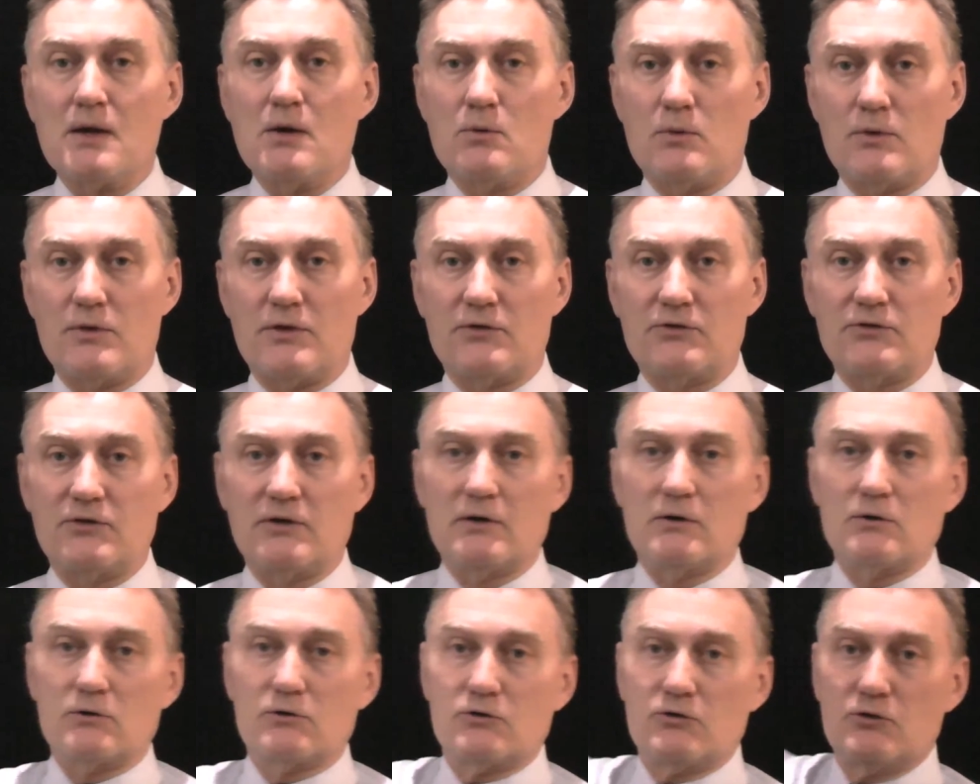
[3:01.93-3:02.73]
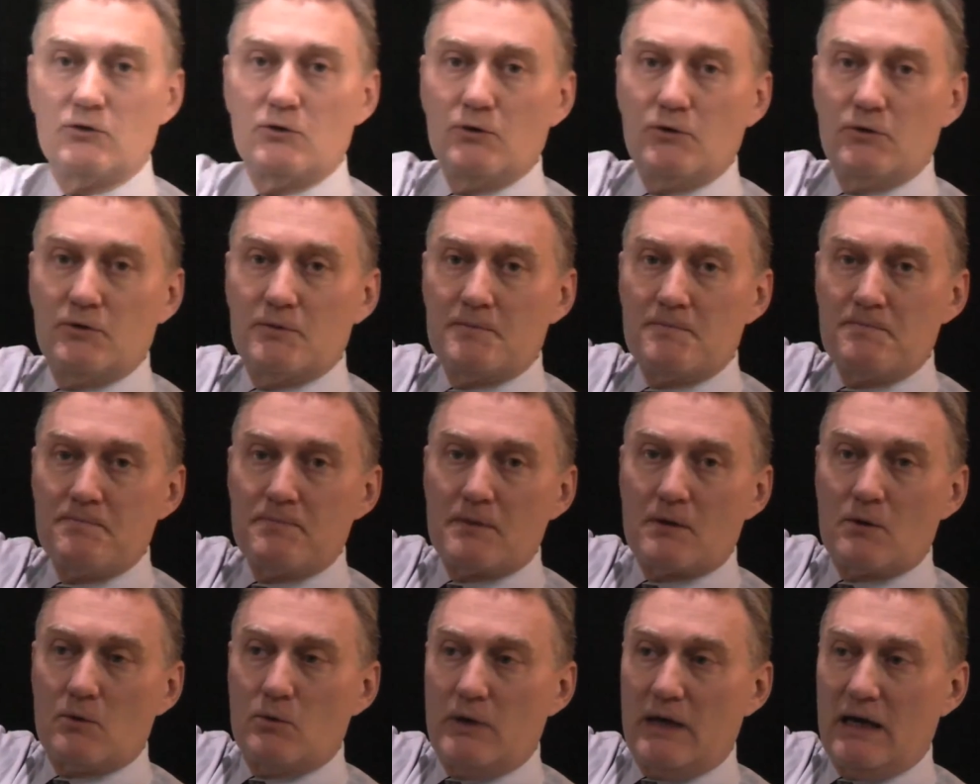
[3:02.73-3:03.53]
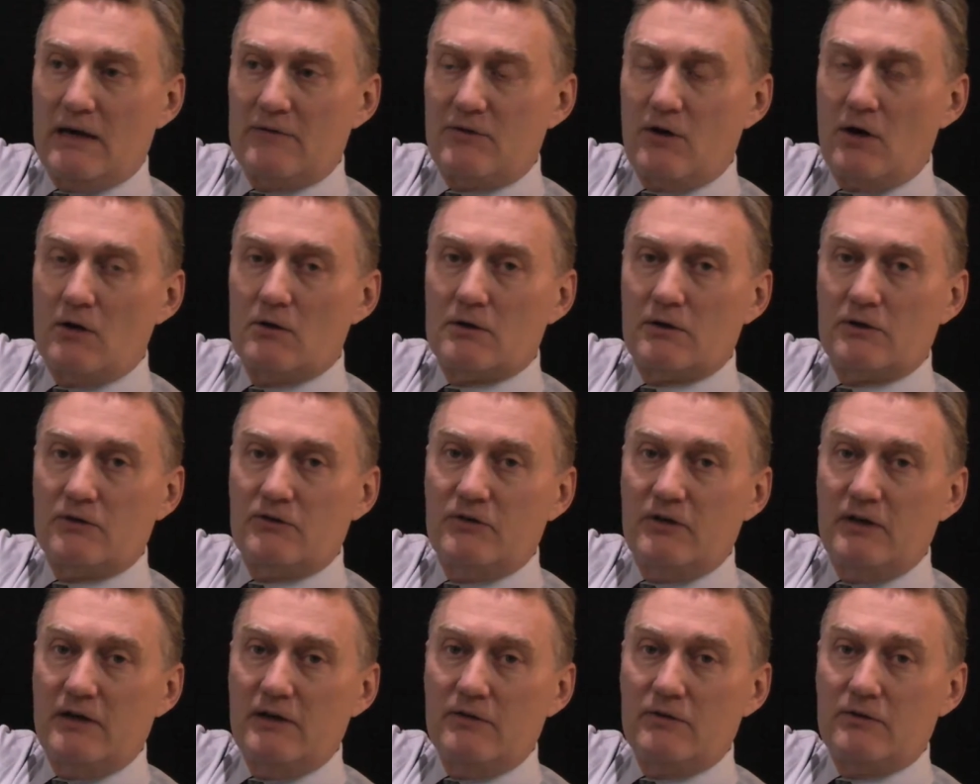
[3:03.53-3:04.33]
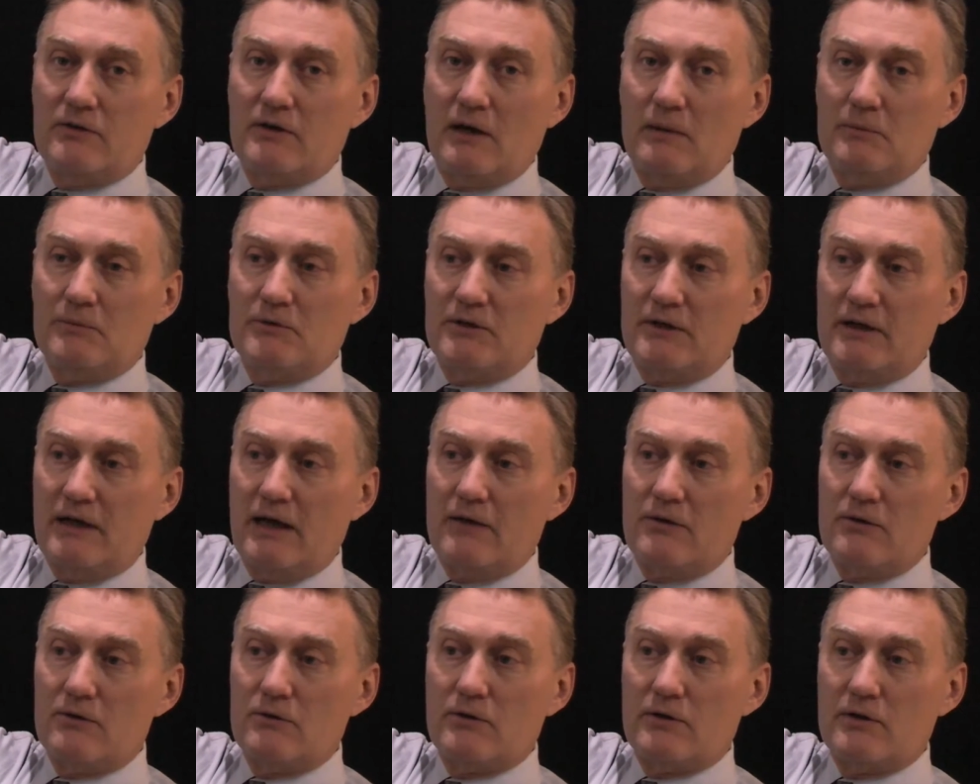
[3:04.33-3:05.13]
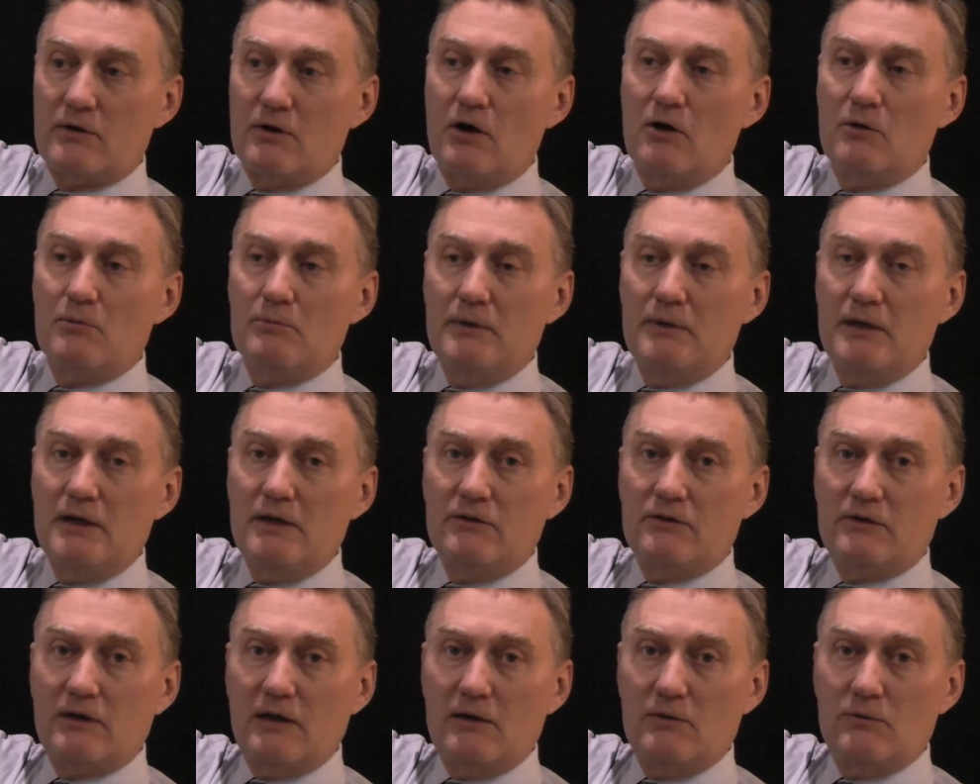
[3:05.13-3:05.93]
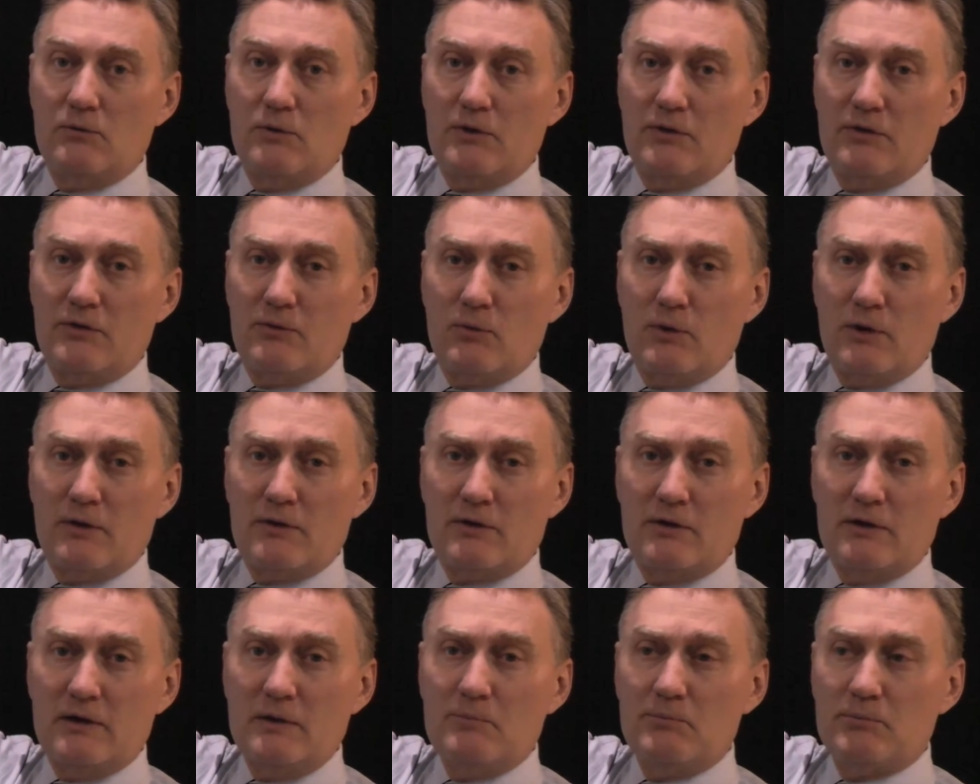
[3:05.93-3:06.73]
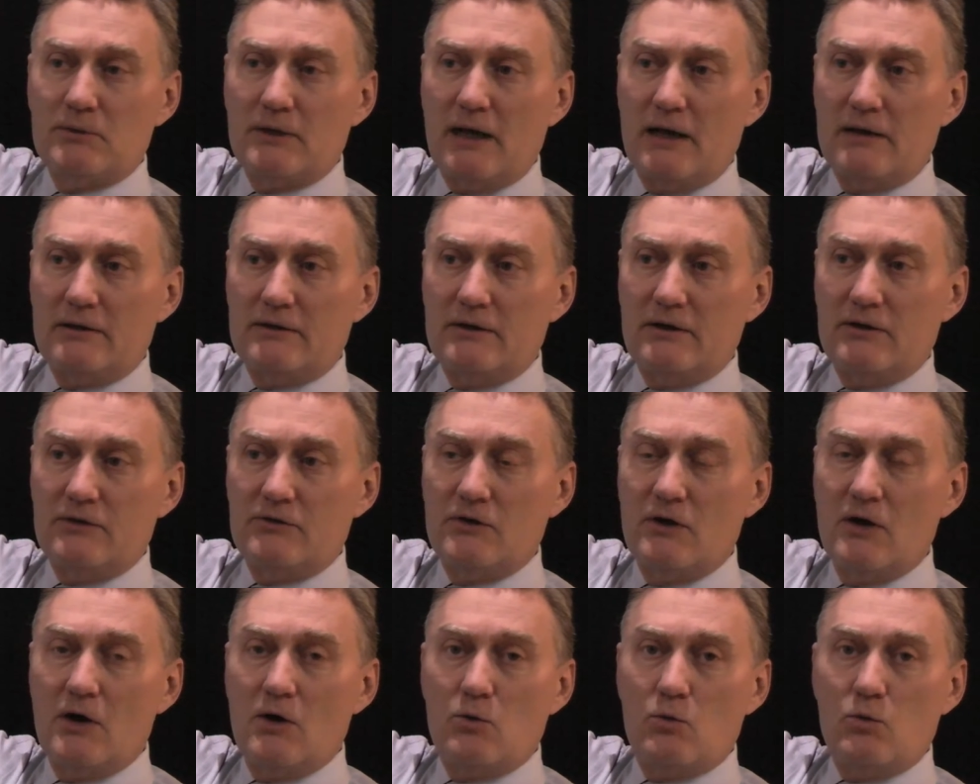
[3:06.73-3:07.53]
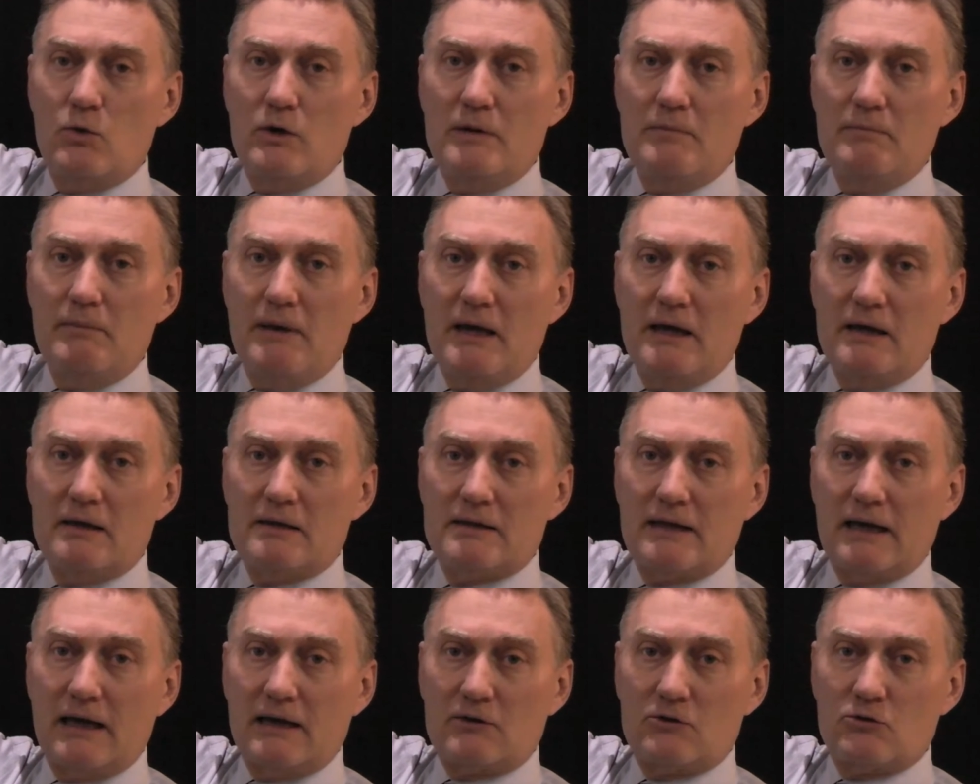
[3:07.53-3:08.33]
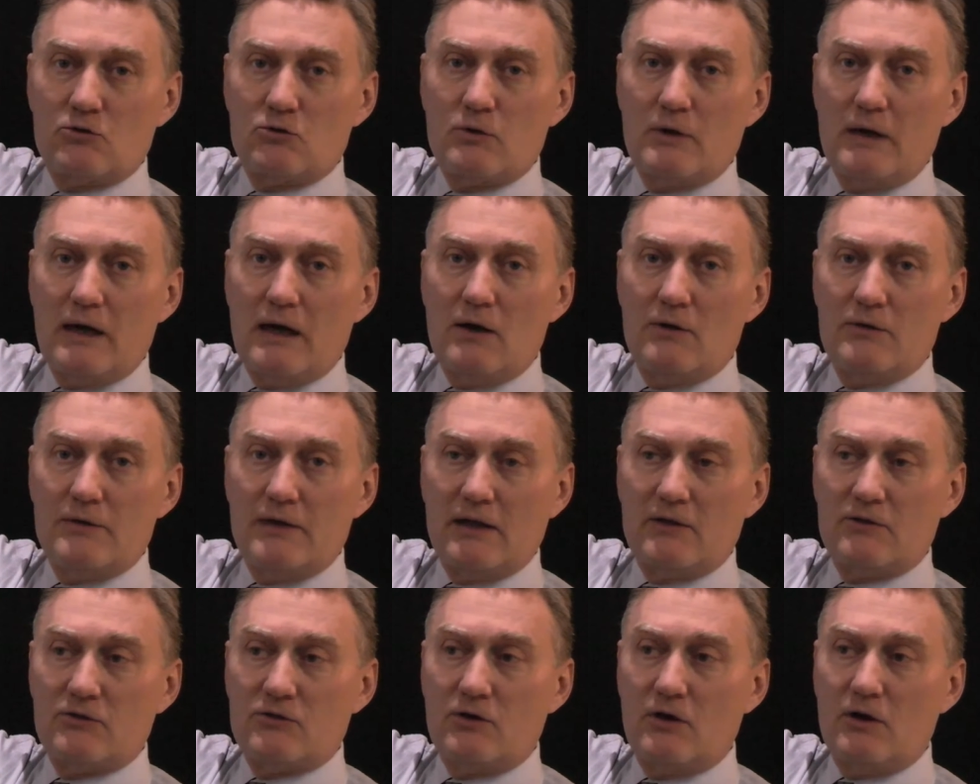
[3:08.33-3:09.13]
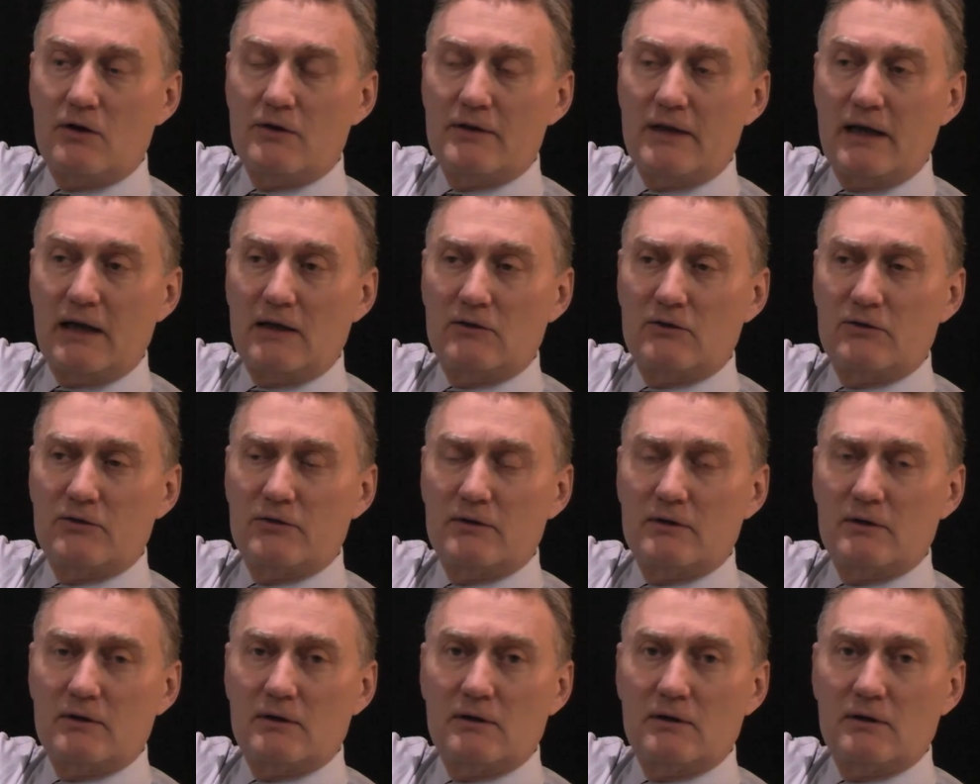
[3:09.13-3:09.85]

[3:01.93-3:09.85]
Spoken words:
With a single tooth, we have all our teeth come together, they all meet, and with where the implant is, we make that crown that's on that